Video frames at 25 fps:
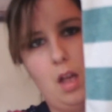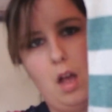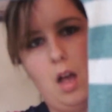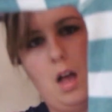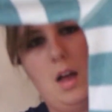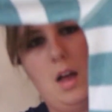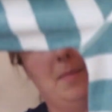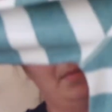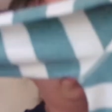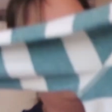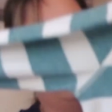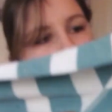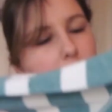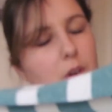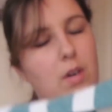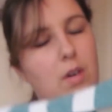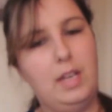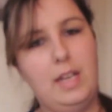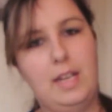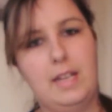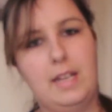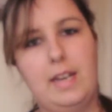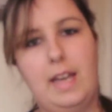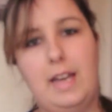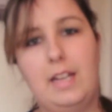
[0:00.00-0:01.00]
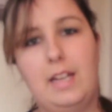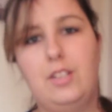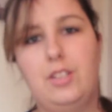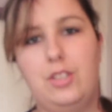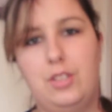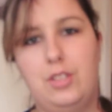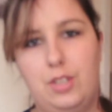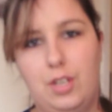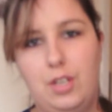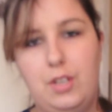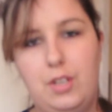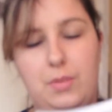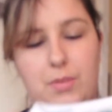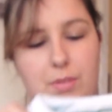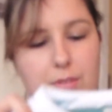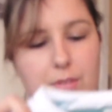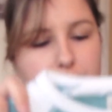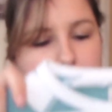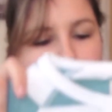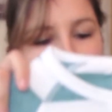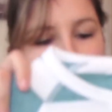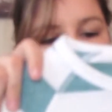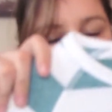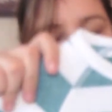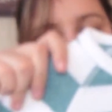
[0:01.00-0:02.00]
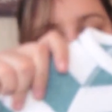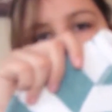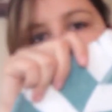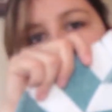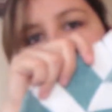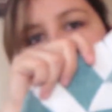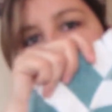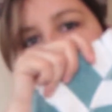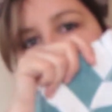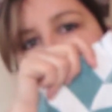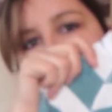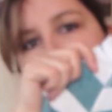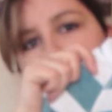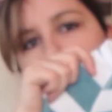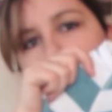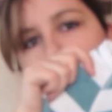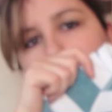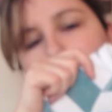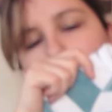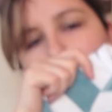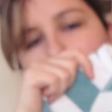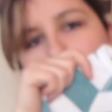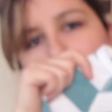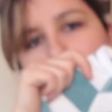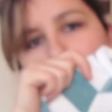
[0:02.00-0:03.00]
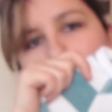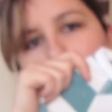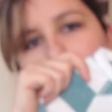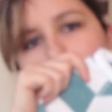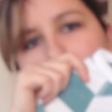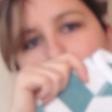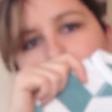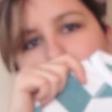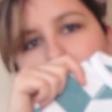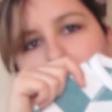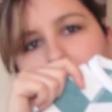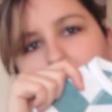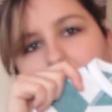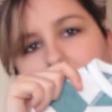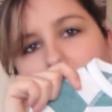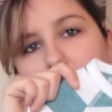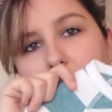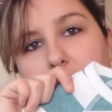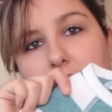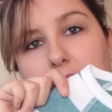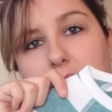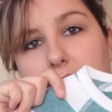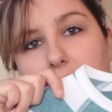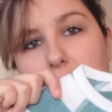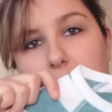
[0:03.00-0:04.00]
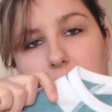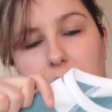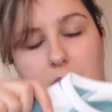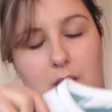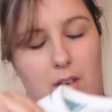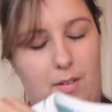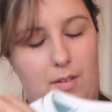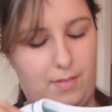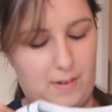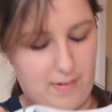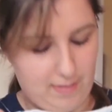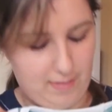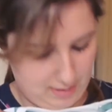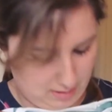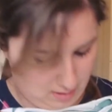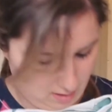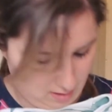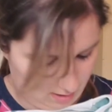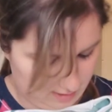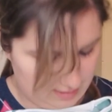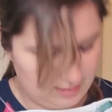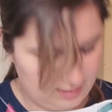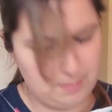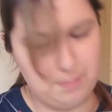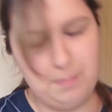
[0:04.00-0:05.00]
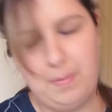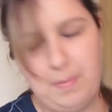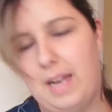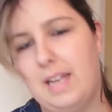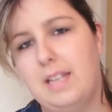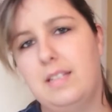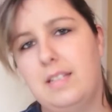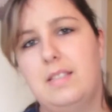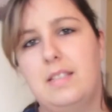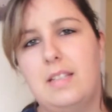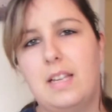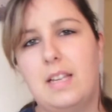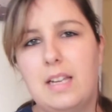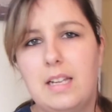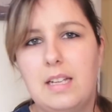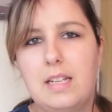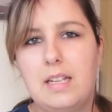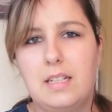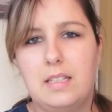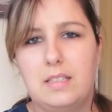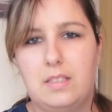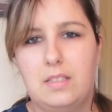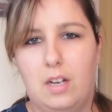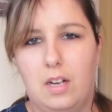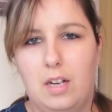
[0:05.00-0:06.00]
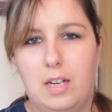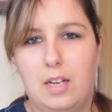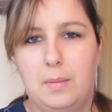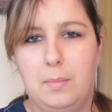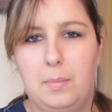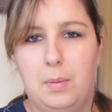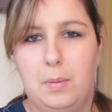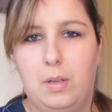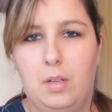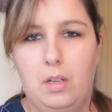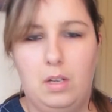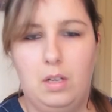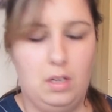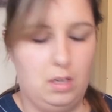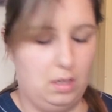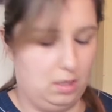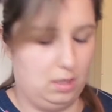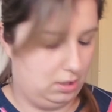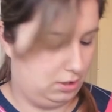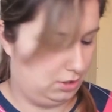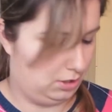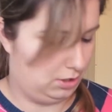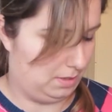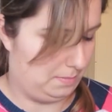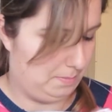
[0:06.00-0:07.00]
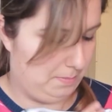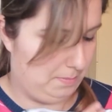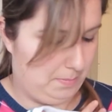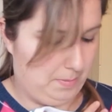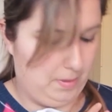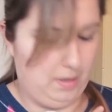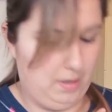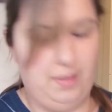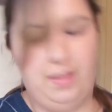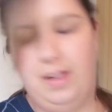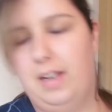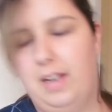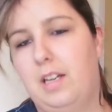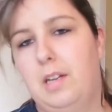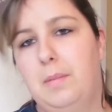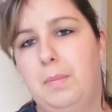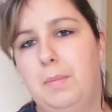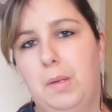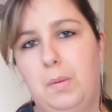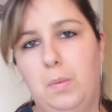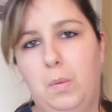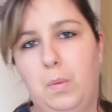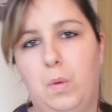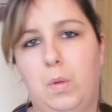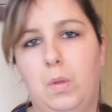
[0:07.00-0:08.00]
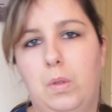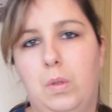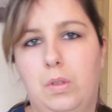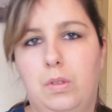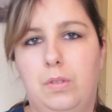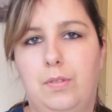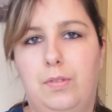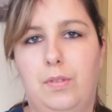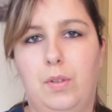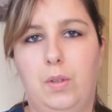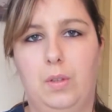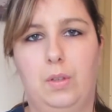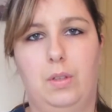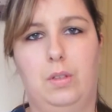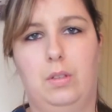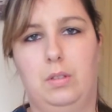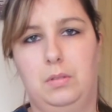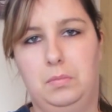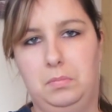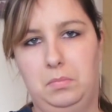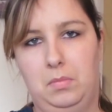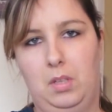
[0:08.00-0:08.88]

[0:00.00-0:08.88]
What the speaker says: I got it in age 2 to 4, and it's just a very nice basic type jumper that could be worn for